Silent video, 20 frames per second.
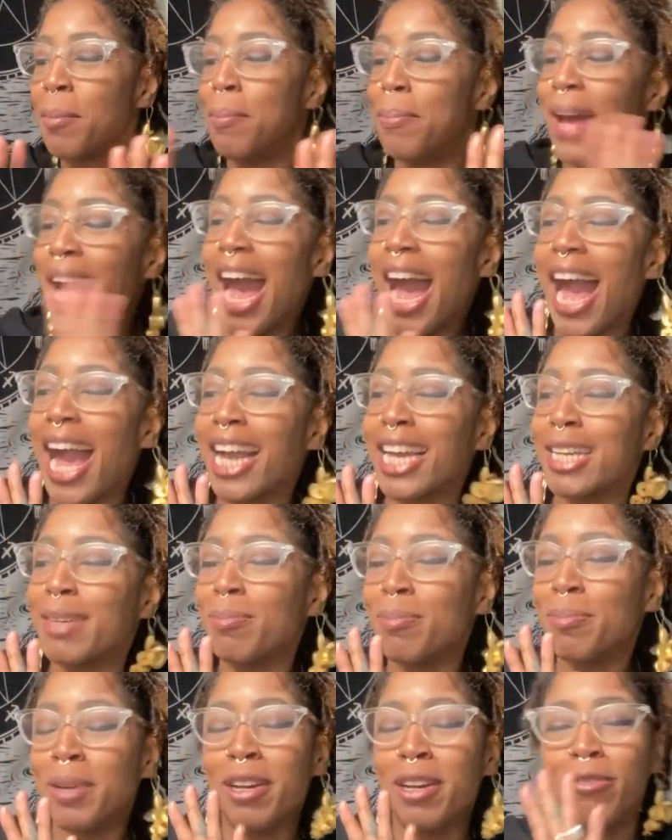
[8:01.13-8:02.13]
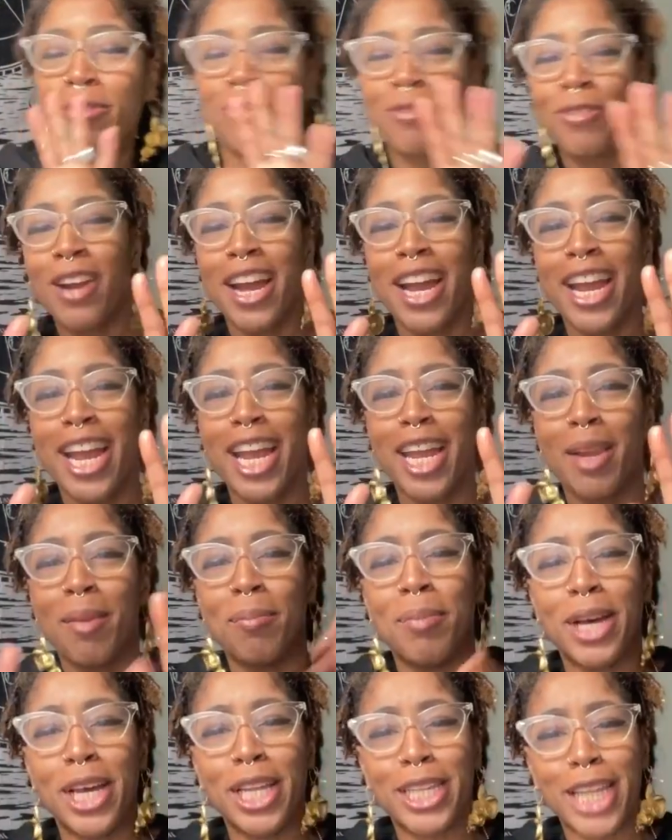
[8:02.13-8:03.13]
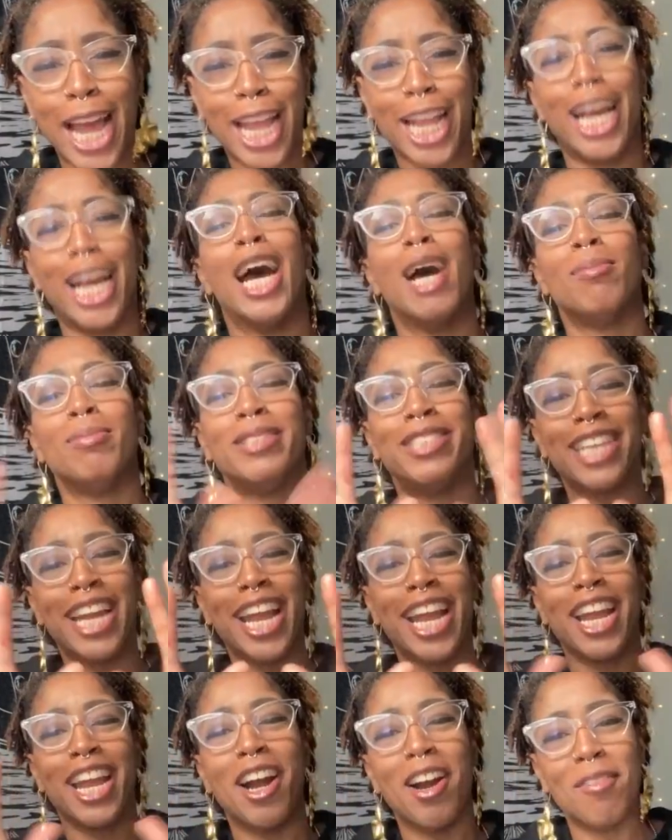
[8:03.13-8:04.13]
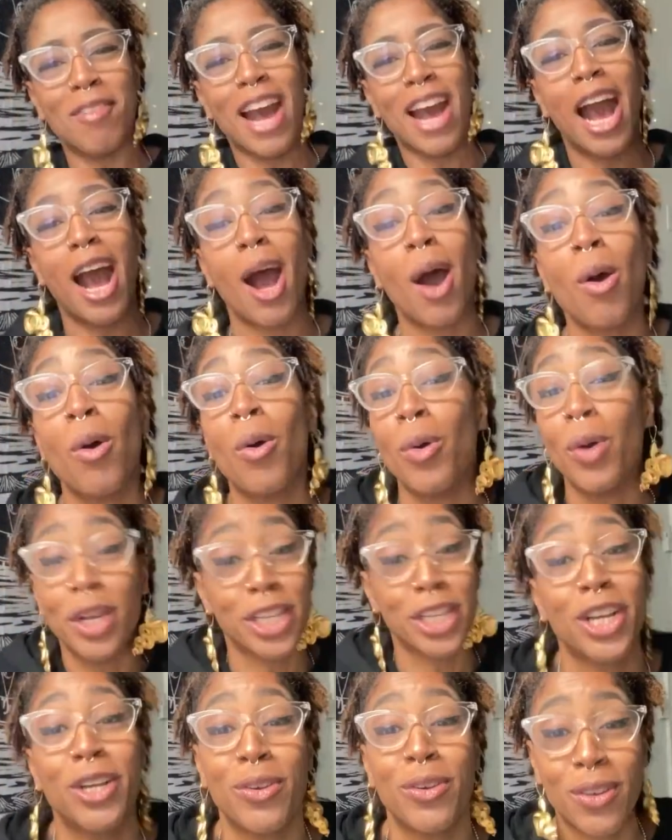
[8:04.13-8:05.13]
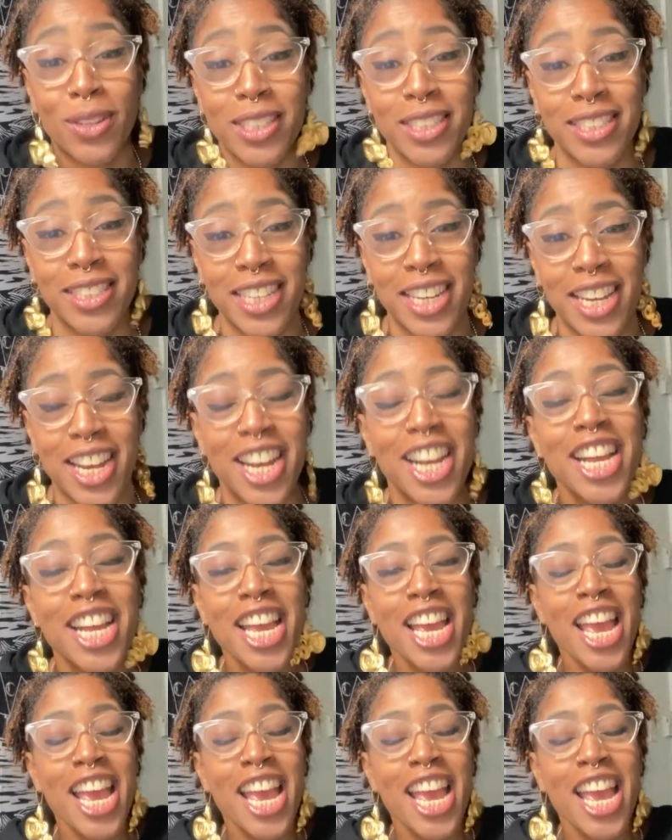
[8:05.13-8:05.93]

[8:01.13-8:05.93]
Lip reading: back but front but like update of how your girl is here.